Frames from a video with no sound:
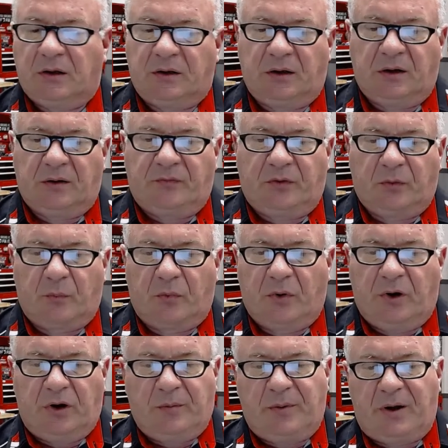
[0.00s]
Now, if you're
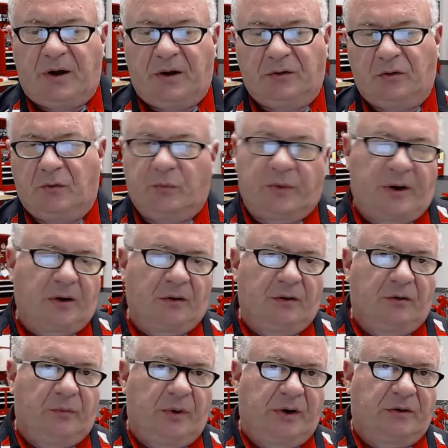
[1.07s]
worried about your
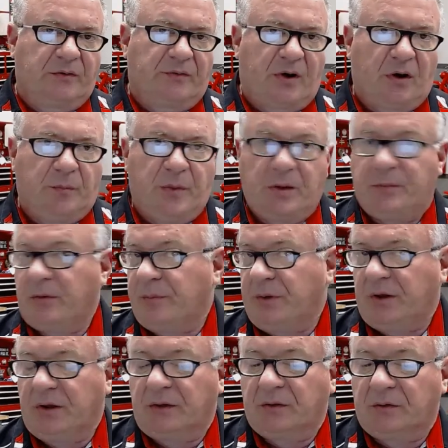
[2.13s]
regulator rectifier maybe
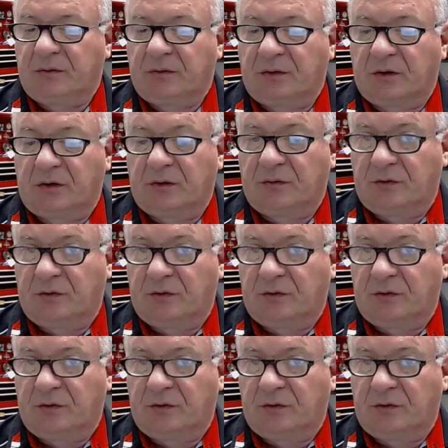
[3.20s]
being the,